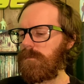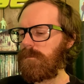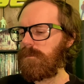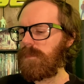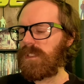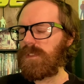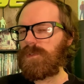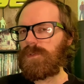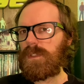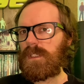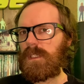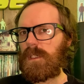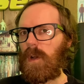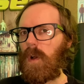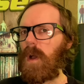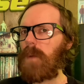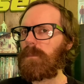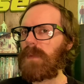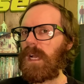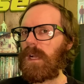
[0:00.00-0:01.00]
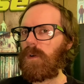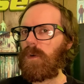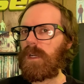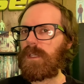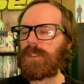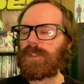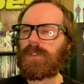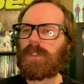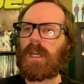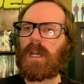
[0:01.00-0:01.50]
Petrillo? I'm not
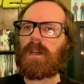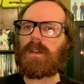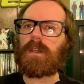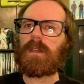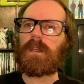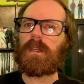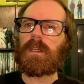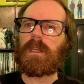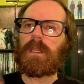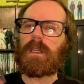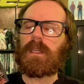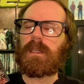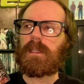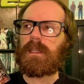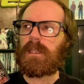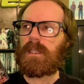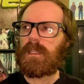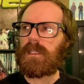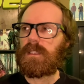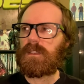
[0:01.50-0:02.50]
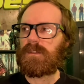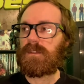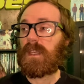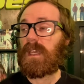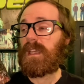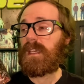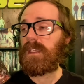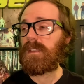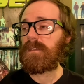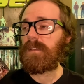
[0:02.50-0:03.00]
quite sure how to
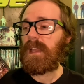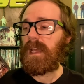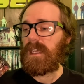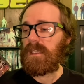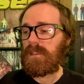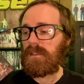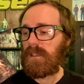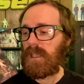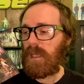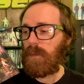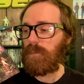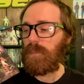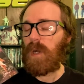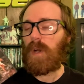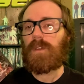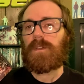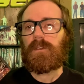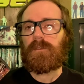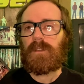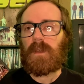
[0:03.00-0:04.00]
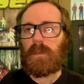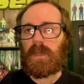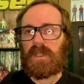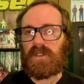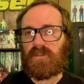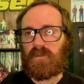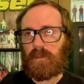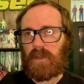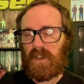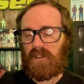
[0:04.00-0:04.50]
say his last name. Both of them
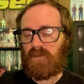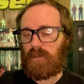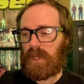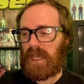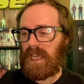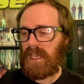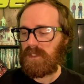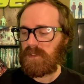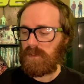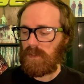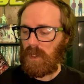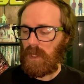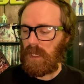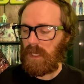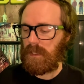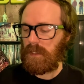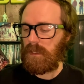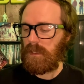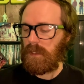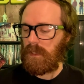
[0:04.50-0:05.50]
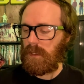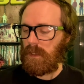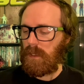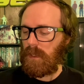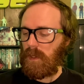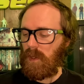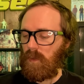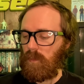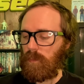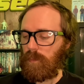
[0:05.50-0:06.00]
have, have passed on.
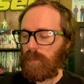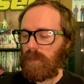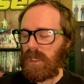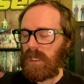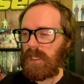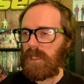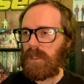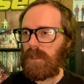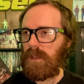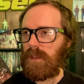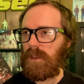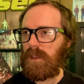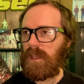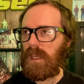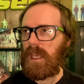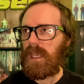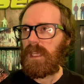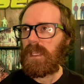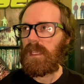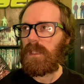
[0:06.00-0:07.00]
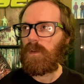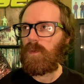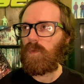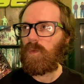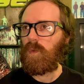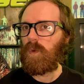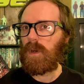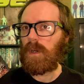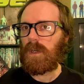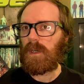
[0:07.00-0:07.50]
But they
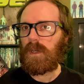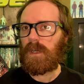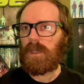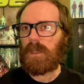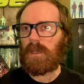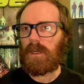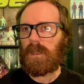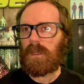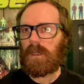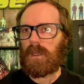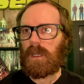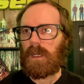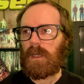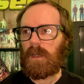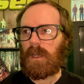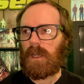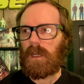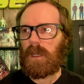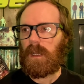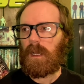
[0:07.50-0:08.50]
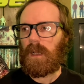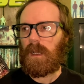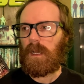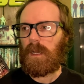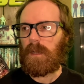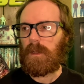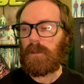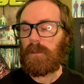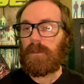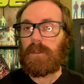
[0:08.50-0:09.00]
were
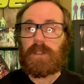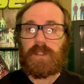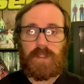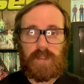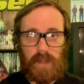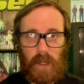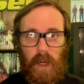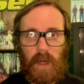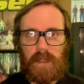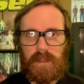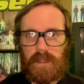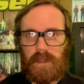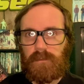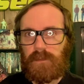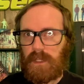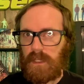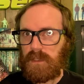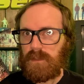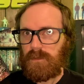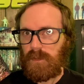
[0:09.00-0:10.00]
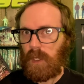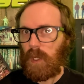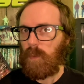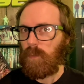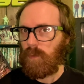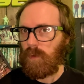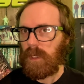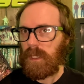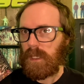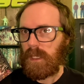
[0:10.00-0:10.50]
uh, the stars of this
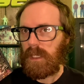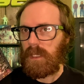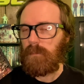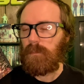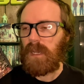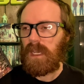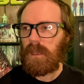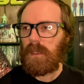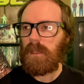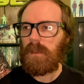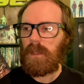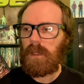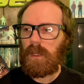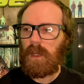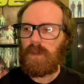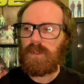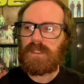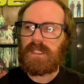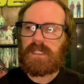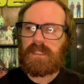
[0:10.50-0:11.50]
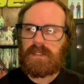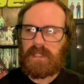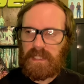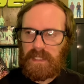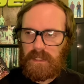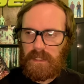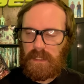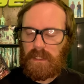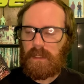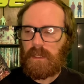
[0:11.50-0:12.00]
film, really. Bela Lugosi's
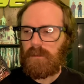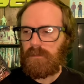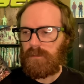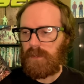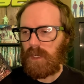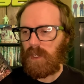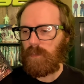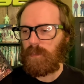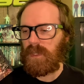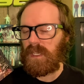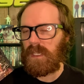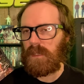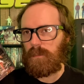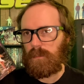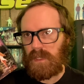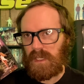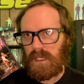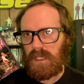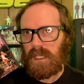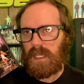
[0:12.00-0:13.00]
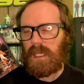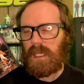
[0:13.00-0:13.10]
in it a fair bit, but